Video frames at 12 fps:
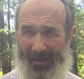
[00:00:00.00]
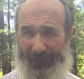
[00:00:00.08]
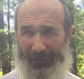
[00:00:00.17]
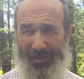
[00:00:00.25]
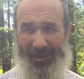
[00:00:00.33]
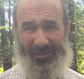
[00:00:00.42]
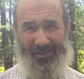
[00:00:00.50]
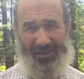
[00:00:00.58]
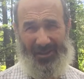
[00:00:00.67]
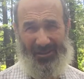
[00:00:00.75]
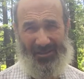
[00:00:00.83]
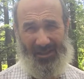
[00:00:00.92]
For years
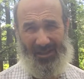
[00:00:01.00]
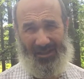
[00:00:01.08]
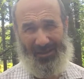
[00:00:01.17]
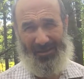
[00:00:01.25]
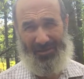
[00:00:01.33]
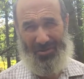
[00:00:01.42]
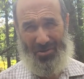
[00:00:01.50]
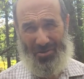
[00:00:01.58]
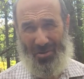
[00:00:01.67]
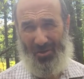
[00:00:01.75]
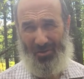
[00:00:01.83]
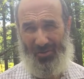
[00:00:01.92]
and years, because I didn't
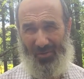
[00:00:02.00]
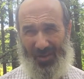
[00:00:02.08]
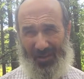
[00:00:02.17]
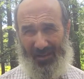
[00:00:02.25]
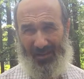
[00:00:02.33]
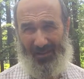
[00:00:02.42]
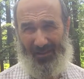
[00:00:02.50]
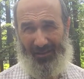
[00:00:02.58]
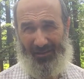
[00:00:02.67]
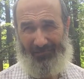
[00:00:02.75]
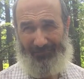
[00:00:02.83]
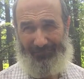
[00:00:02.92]
know
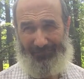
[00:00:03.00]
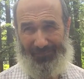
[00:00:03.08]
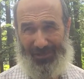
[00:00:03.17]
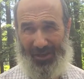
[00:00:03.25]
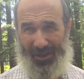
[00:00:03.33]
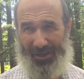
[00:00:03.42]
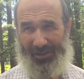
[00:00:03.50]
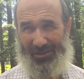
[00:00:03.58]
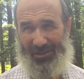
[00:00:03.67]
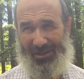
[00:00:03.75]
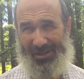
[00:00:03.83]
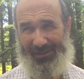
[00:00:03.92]

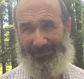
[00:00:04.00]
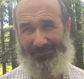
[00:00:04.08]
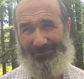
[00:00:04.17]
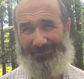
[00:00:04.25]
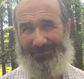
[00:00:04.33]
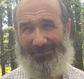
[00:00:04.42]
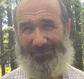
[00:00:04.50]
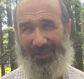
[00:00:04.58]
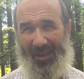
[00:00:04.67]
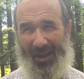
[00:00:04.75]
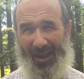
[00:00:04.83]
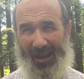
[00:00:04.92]
psychology,
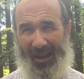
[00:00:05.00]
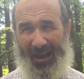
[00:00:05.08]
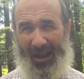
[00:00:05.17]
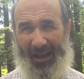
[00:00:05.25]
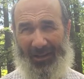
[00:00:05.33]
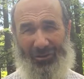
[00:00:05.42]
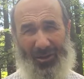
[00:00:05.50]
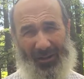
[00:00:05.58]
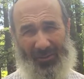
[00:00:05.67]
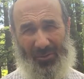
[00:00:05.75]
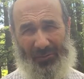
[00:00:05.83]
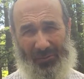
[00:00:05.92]
I
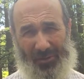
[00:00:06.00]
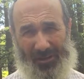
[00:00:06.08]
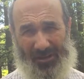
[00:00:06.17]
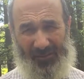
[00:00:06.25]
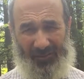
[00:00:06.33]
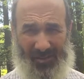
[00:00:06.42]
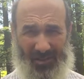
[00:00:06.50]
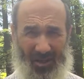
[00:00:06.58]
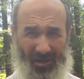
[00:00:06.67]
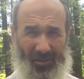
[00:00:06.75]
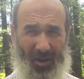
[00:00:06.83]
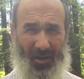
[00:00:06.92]
tried to avoid it. So if I
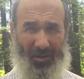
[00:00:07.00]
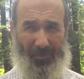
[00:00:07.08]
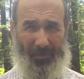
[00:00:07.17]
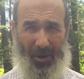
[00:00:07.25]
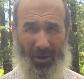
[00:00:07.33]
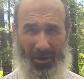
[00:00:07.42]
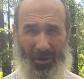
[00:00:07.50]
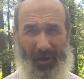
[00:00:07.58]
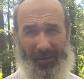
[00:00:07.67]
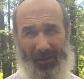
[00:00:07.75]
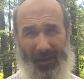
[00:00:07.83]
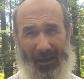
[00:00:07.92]
saw a dog in the park,
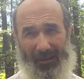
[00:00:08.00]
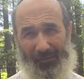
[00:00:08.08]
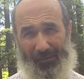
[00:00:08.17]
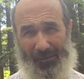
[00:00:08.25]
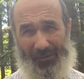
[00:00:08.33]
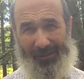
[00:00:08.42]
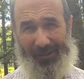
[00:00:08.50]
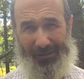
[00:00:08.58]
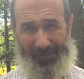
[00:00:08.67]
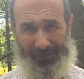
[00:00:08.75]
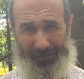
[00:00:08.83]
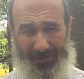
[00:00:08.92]
I took a
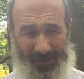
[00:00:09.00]
detour.